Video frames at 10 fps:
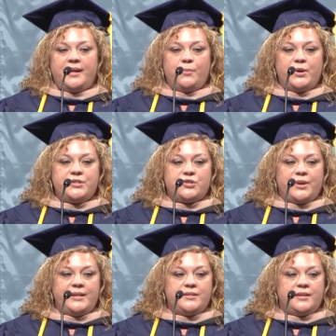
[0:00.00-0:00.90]
and went
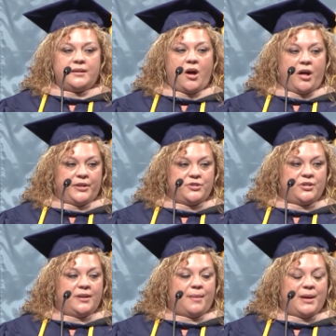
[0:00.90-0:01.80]
straight to college
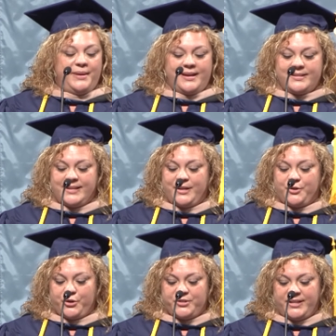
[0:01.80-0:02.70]
and got my BSN
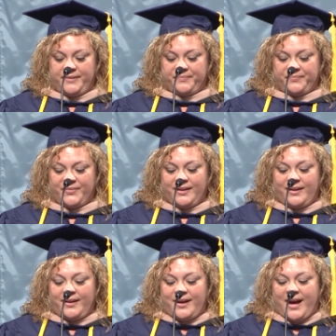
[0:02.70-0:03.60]
in nursing.
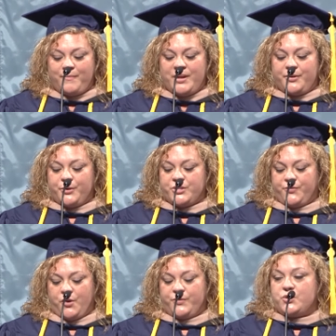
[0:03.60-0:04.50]
I've been a nurse
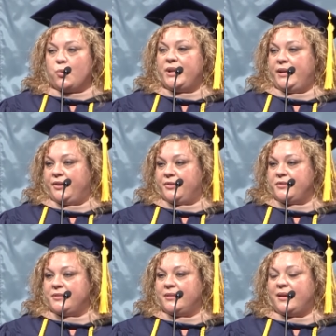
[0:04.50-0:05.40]
for over 20
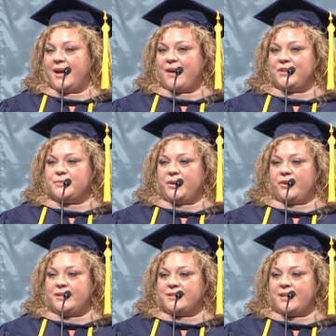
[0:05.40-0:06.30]
years. I have
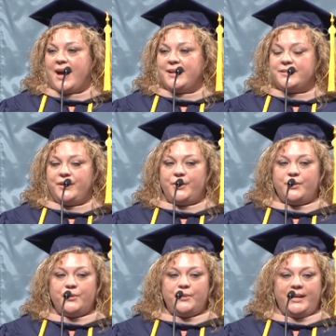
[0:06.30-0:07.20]
experience in the
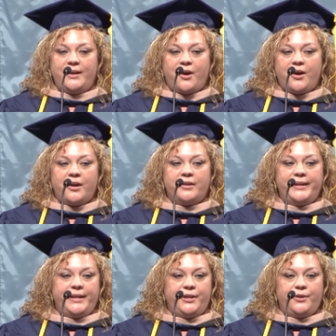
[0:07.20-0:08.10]
ICU, ER,
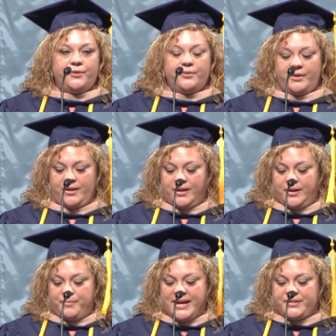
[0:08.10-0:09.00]
NICU,
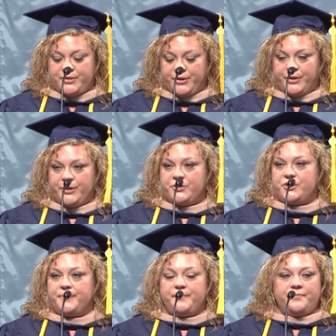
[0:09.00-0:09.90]
med-surg,
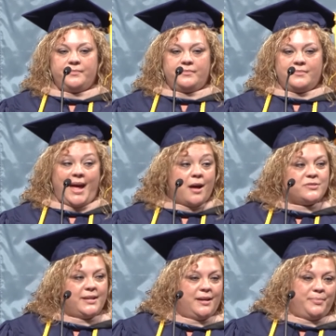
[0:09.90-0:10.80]

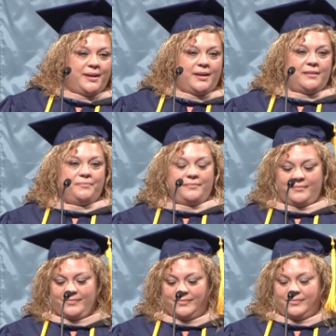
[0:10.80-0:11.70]
housekeeping,
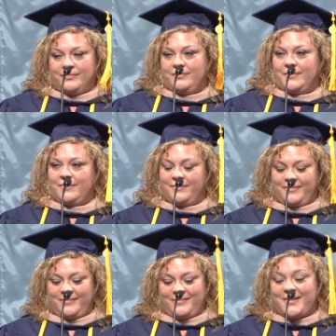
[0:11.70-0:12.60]

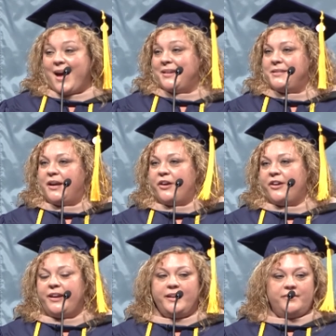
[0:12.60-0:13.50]

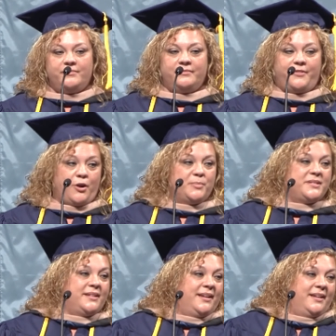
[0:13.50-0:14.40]
dietary,
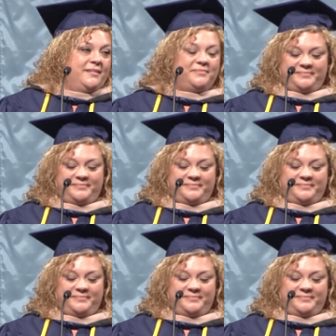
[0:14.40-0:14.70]
pharmacy.